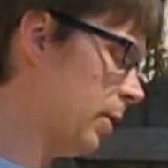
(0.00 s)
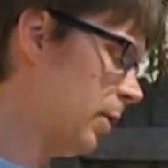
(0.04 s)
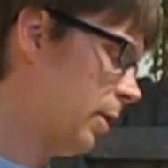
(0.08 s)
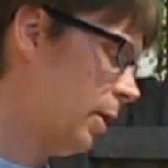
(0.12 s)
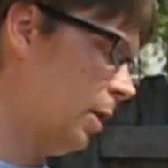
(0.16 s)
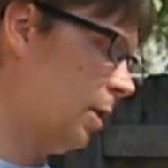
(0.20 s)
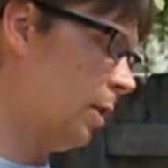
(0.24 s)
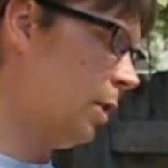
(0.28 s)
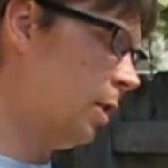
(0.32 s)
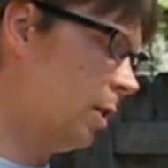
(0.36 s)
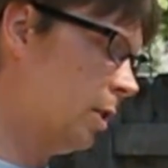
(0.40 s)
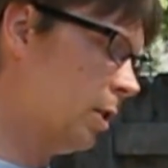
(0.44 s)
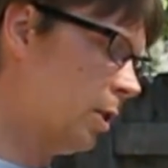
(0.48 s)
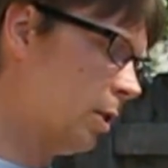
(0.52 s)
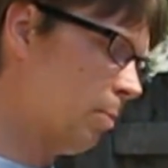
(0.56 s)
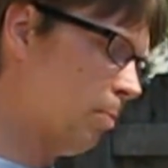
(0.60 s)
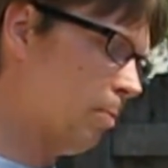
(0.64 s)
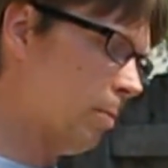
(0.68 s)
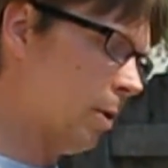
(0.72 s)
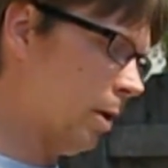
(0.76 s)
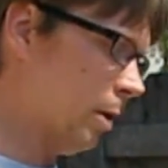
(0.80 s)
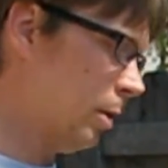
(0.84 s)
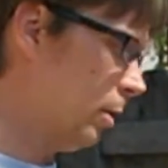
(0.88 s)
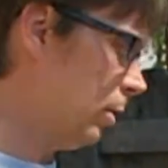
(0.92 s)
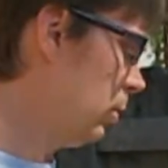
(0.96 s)
these
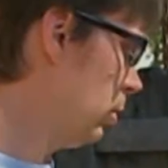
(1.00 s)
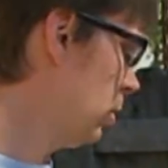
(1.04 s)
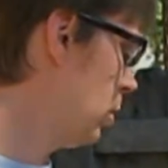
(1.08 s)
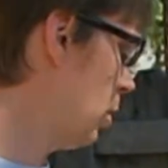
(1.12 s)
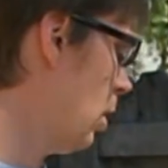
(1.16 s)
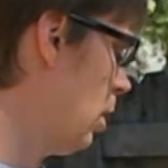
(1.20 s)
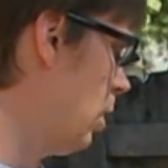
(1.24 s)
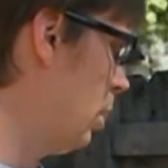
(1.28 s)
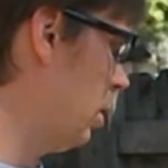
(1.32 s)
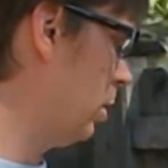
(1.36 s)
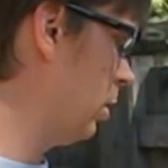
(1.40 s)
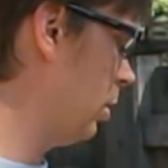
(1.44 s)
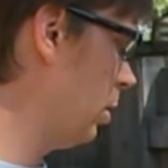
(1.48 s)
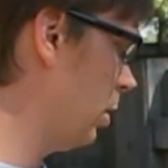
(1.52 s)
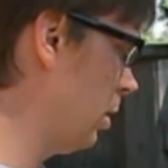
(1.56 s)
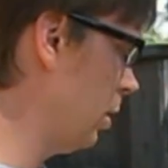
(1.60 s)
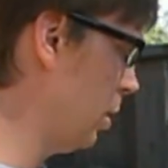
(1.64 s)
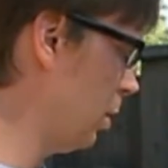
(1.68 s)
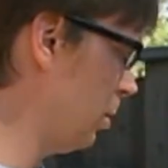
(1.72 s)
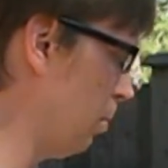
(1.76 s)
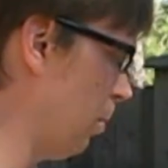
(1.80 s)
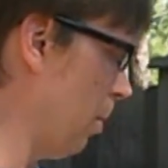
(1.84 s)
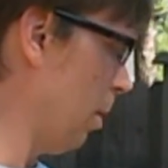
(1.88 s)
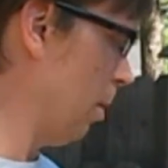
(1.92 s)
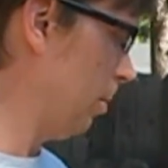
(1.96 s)
buns onto this
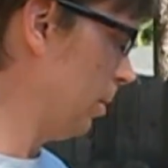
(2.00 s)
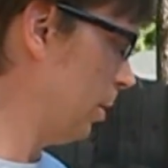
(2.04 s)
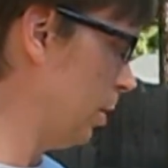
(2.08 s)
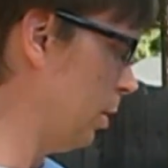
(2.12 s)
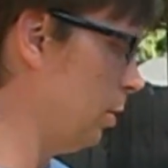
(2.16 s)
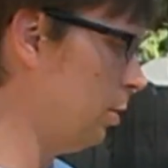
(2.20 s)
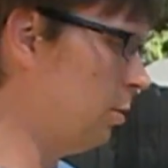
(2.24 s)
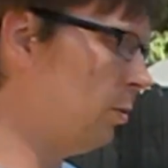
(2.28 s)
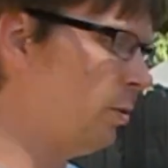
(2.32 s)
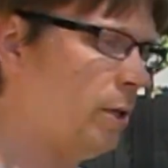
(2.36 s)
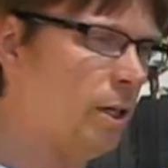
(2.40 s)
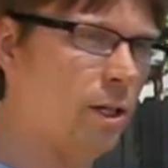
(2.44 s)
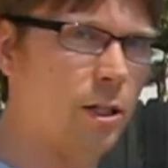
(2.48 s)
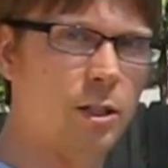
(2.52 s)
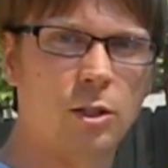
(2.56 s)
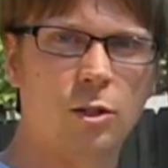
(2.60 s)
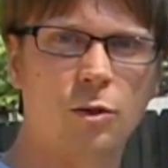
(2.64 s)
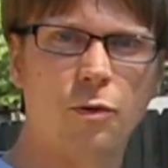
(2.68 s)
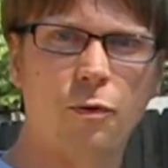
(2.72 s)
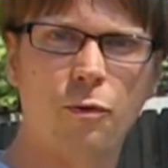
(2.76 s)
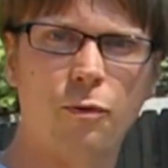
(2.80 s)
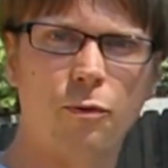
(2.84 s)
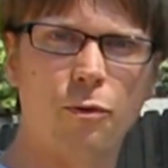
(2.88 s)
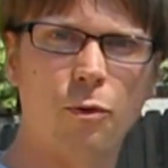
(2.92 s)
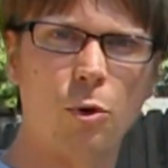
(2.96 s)
barbecue. It is
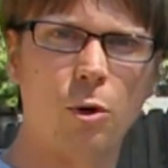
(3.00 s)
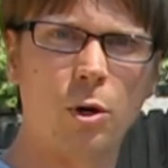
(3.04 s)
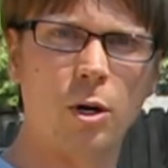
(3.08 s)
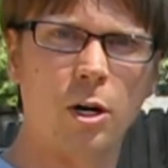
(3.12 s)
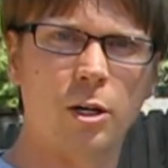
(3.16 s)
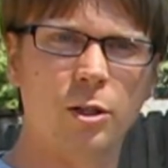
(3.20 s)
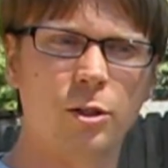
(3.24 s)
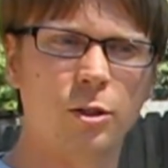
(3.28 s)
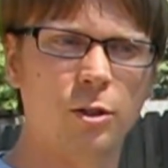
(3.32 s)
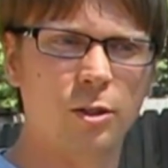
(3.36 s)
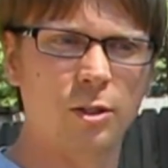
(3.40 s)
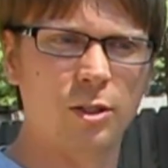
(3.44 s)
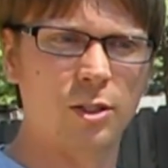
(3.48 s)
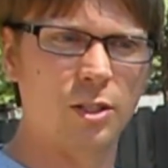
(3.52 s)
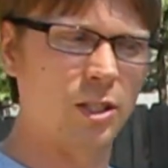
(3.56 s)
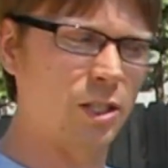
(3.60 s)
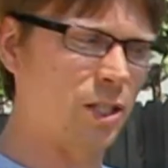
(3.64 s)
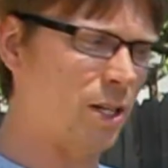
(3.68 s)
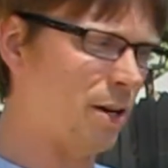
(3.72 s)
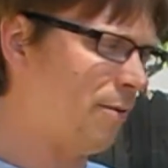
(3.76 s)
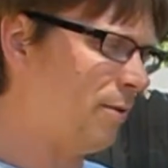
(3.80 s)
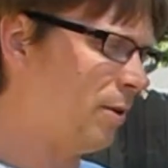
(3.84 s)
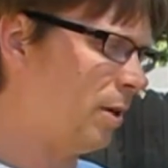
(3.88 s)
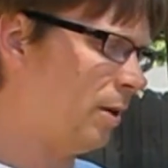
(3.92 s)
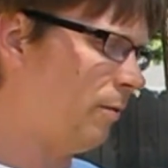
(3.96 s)

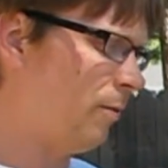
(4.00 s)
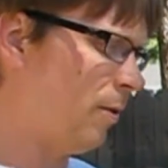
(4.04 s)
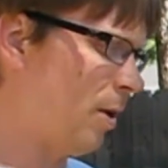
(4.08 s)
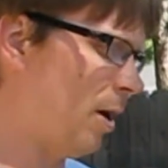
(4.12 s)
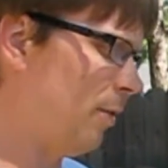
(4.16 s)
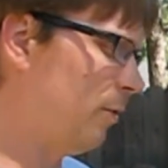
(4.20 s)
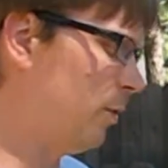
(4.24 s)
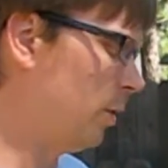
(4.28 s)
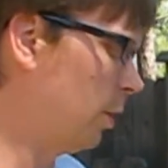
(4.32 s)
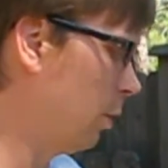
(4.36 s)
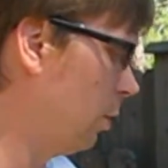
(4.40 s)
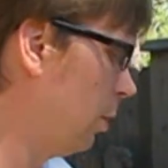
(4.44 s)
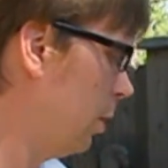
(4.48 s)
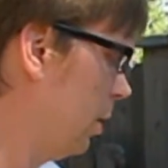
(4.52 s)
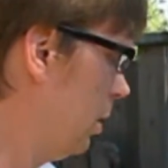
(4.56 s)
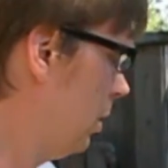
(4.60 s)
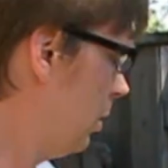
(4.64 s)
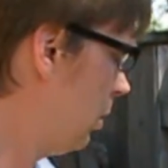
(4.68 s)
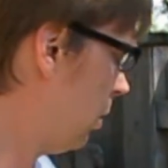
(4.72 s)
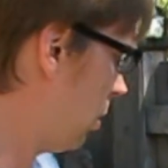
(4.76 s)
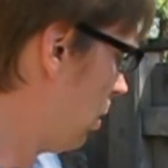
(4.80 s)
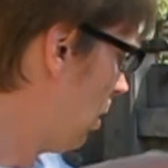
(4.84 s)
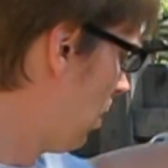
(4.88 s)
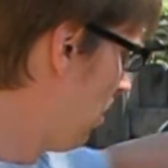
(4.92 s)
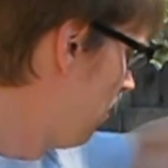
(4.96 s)
475 degrees.
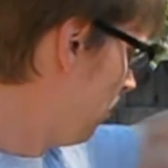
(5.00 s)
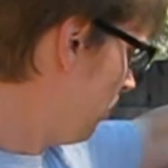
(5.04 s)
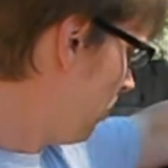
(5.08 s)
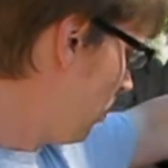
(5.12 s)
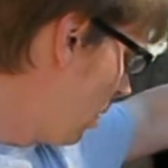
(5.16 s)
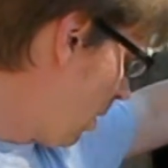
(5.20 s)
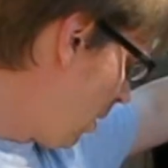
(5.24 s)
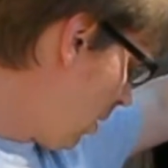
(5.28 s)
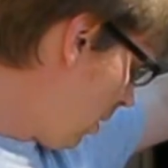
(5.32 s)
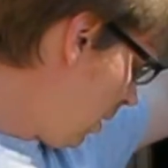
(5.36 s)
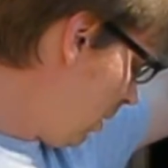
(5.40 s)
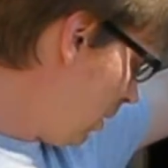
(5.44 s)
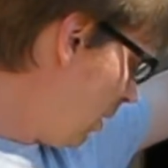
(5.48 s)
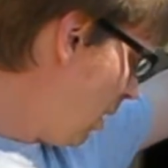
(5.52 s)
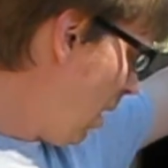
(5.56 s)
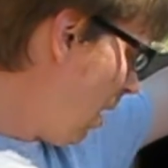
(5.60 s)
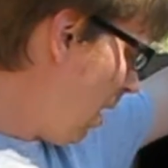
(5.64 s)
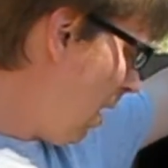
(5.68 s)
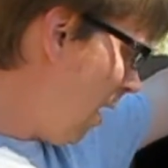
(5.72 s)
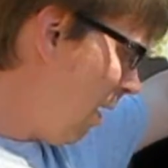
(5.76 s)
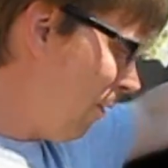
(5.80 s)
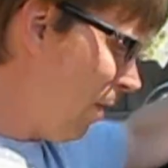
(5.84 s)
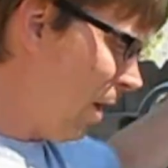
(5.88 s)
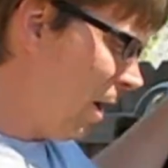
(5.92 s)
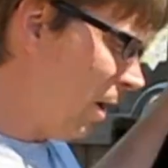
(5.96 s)

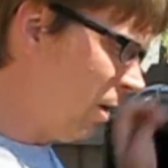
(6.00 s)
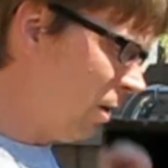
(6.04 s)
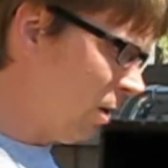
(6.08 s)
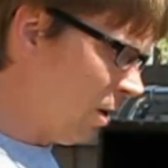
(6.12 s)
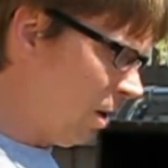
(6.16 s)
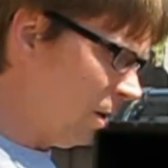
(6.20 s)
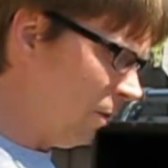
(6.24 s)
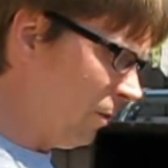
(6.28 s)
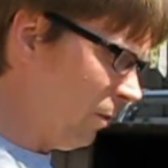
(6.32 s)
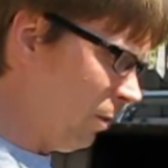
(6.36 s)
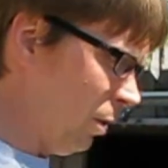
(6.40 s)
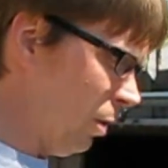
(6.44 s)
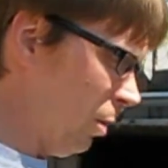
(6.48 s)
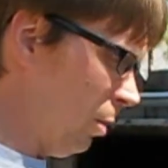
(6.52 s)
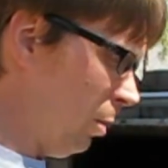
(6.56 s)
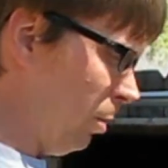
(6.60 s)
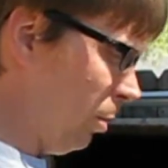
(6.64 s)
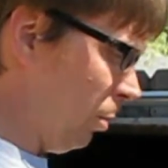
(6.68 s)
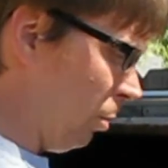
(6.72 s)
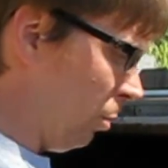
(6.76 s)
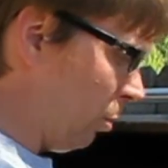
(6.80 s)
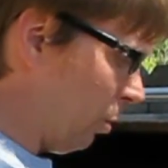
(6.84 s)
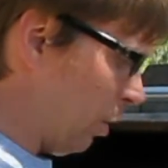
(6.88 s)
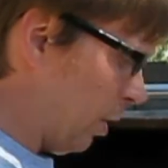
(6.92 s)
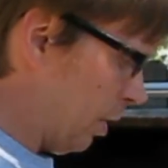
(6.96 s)
I've had it on for
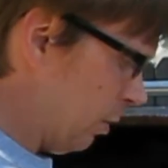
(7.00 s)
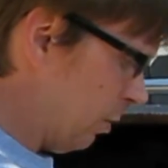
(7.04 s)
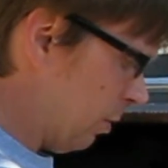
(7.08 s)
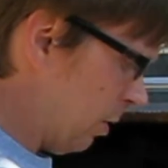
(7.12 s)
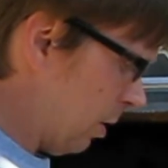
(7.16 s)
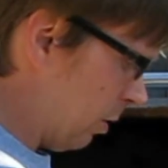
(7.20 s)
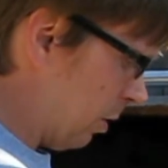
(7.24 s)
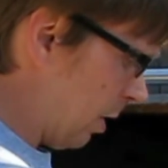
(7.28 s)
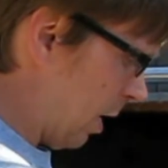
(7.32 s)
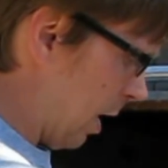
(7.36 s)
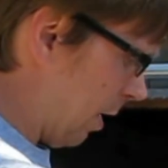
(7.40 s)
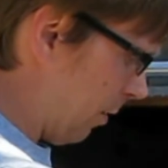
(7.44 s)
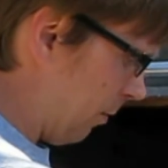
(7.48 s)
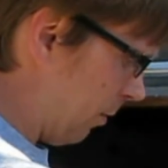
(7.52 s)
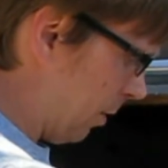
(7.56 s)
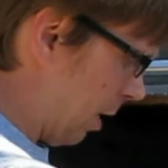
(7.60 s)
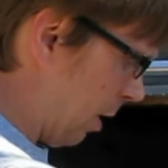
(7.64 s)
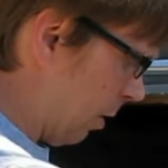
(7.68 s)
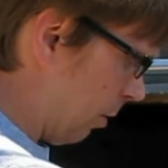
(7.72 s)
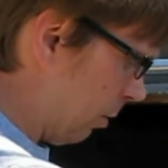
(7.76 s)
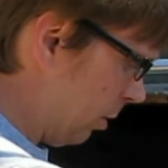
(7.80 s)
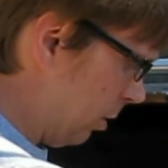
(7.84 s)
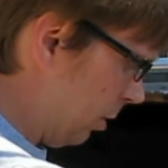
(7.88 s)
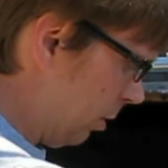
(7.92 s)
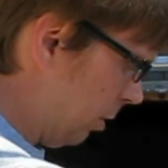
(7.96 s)
right around half an
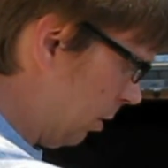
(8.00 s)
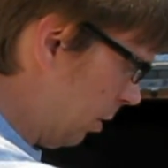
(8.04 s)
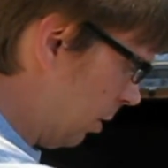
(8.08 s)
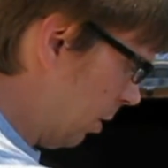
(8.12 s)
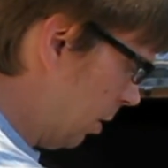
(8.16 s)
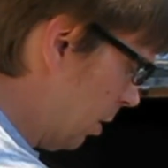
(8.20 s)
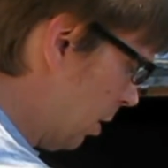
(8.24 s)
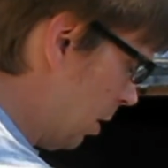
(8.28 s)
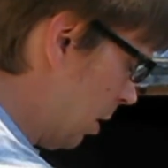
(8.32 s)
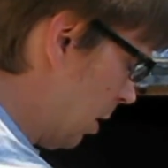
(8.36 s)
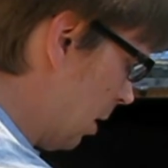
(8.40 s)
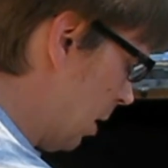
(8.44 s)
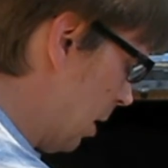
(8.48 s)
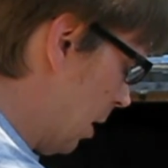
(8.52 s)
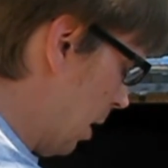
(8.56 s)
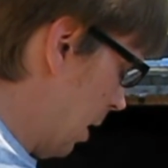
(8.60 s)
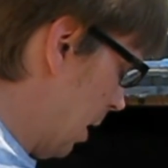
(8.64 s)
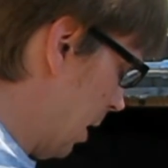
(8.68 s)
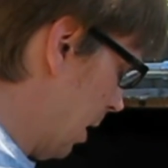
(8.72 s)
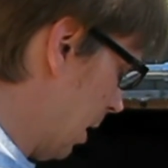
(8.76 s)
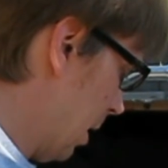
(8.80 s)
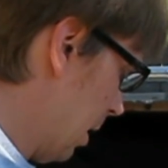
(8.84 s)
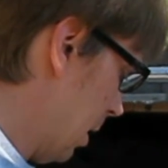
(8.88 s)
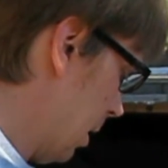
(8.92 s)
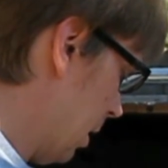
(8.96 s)
hour,
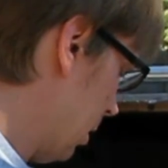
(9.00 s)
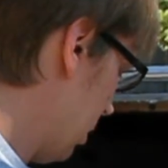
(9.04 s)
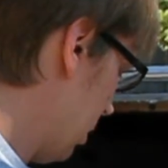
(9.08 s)
and